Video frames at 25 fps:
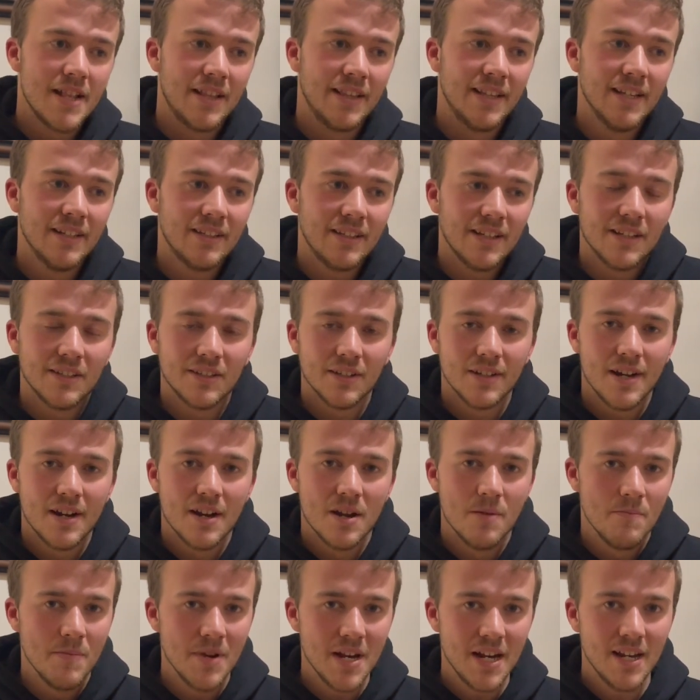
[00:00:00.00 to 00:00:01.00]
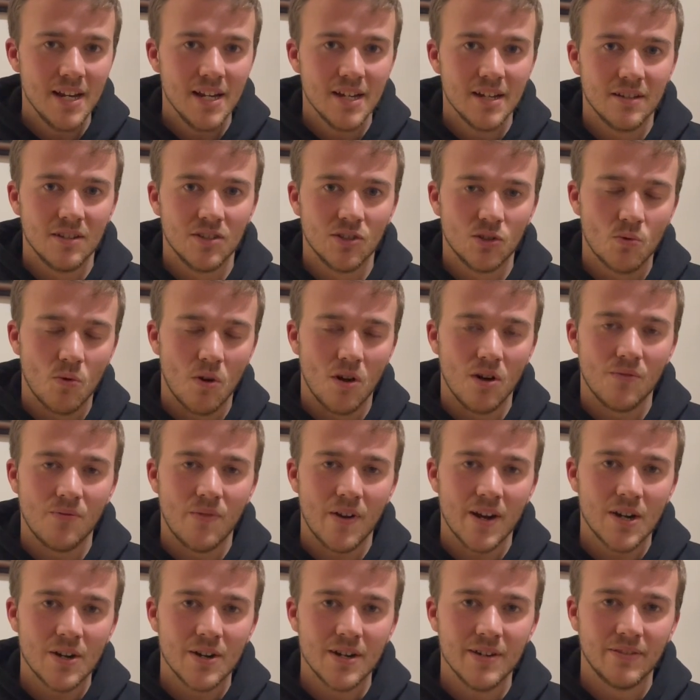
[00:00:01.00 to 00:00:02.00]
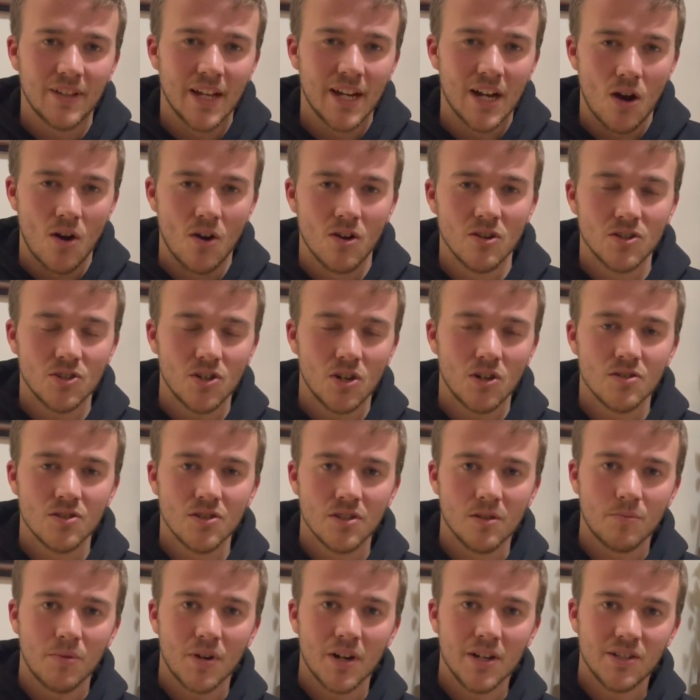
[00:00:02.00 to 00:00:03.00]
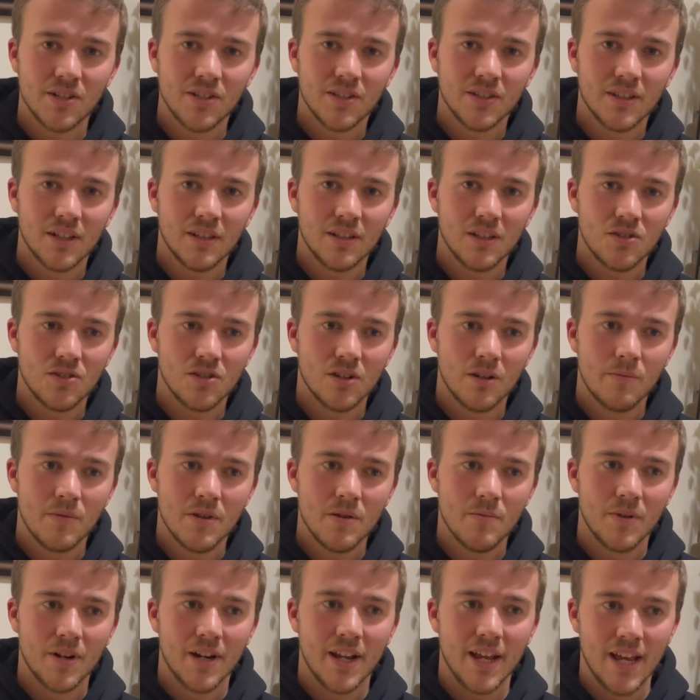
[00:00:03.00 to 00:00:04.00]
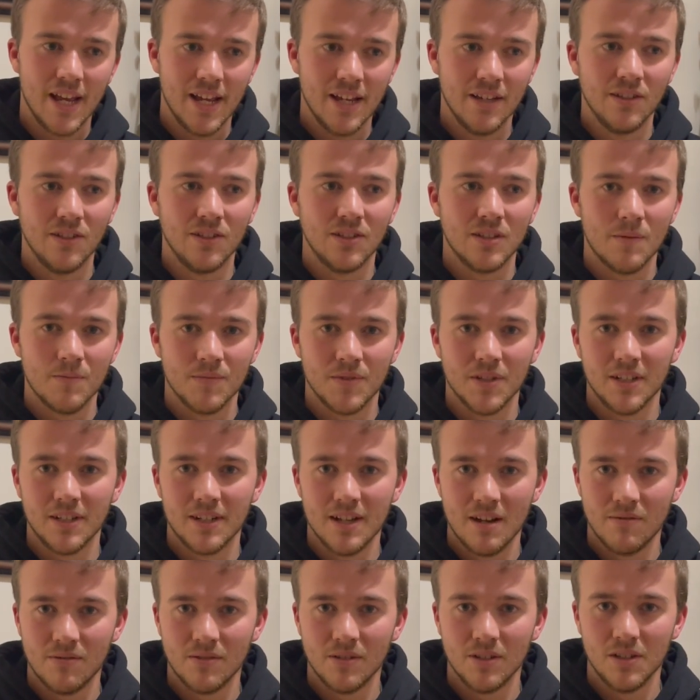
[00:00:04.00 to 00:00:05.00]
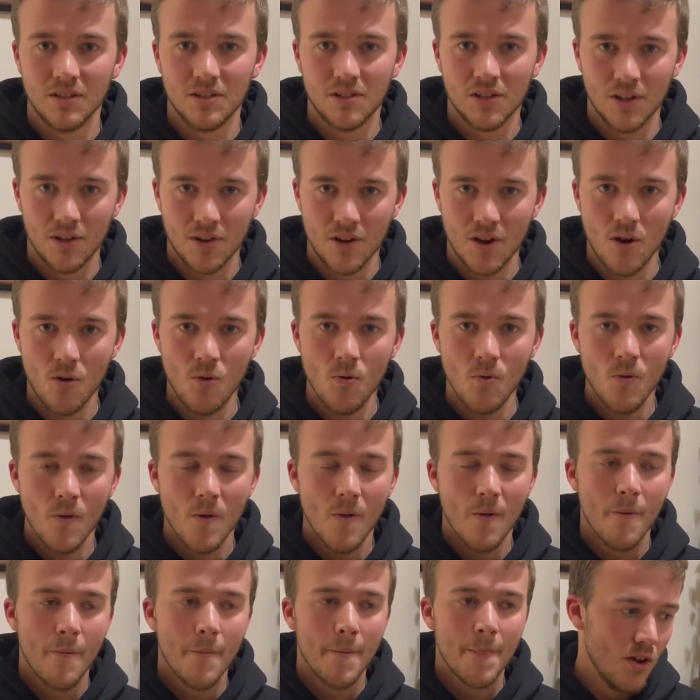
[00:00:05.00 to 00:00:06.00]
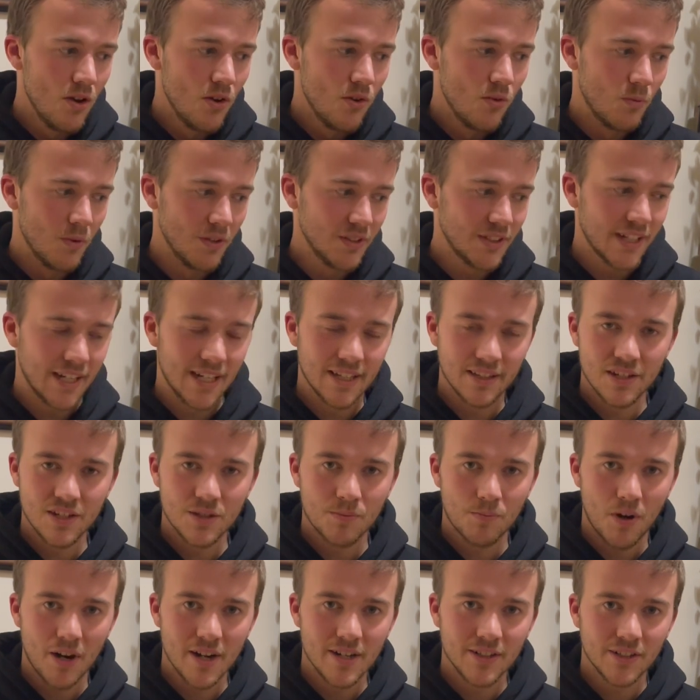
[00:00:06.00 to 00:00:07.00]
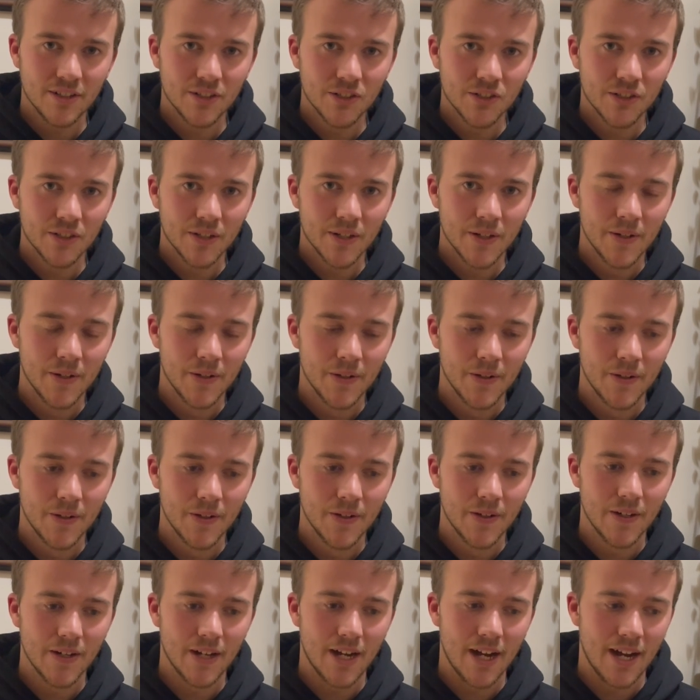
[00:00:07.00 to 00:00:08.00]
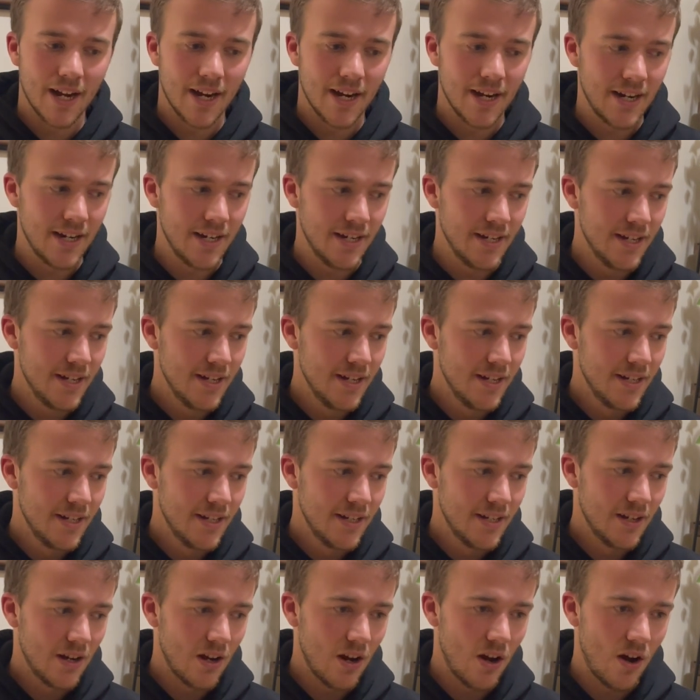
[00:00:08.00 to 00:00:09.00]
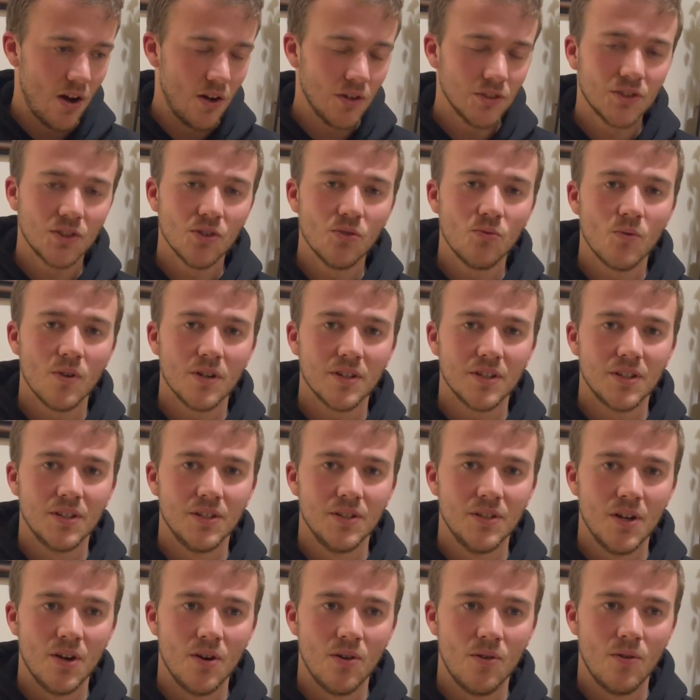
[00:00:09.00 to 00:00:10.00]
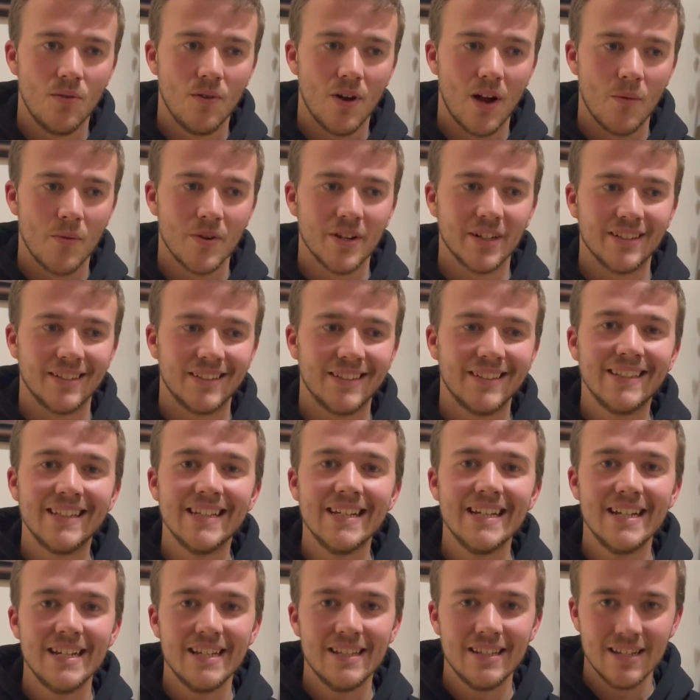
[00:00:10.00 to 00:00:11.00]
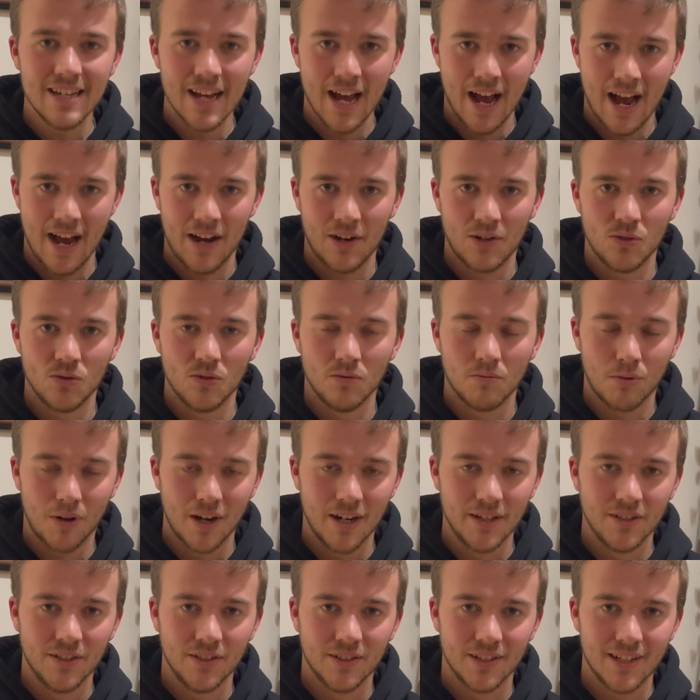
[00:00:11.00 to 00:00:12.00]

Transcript: This isn't an immediate disqualifier if they aren't charging the prices that they should be, but it is something definitely to note. Once I get these prices, I also want to know, I want to see the actual prices.